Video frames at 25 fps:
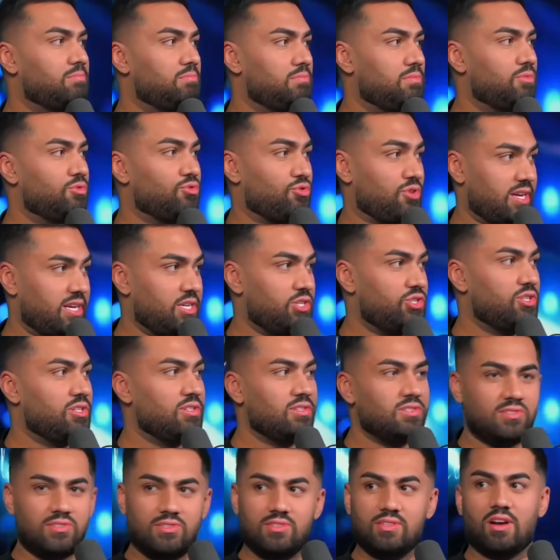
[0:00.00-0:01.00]
mm.
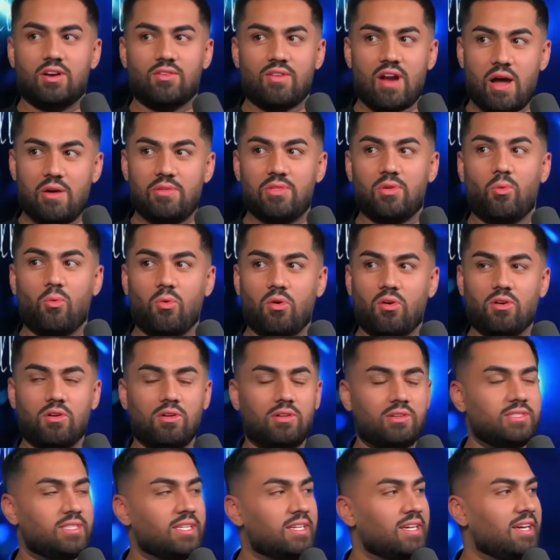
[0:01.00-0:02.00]
regions around wow. the
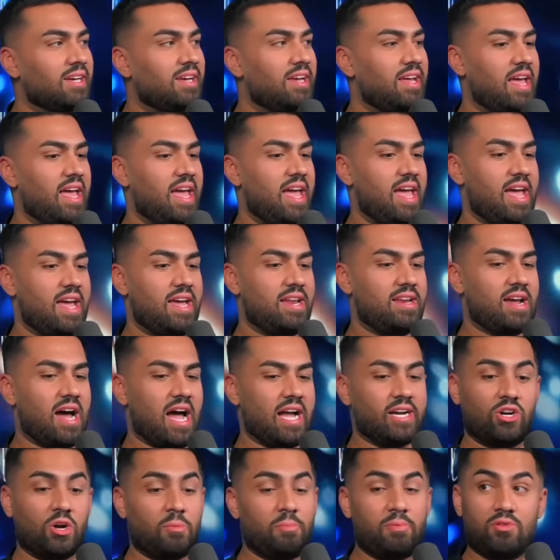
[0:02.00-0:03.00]
world. Mm-hmm. And
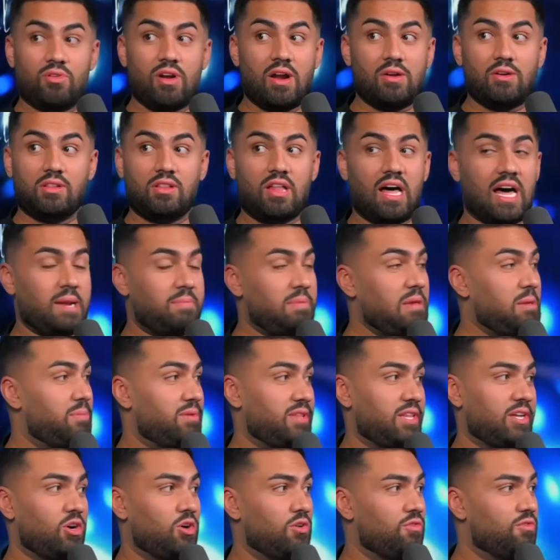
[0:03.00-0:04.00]
I grew up around a lot of
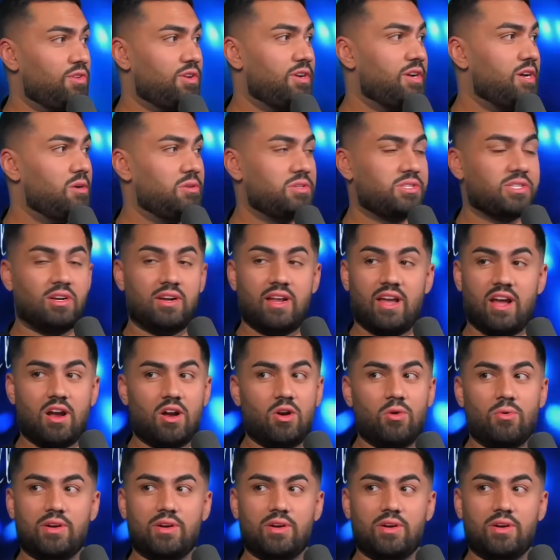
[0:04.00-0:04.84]
people that overdosed on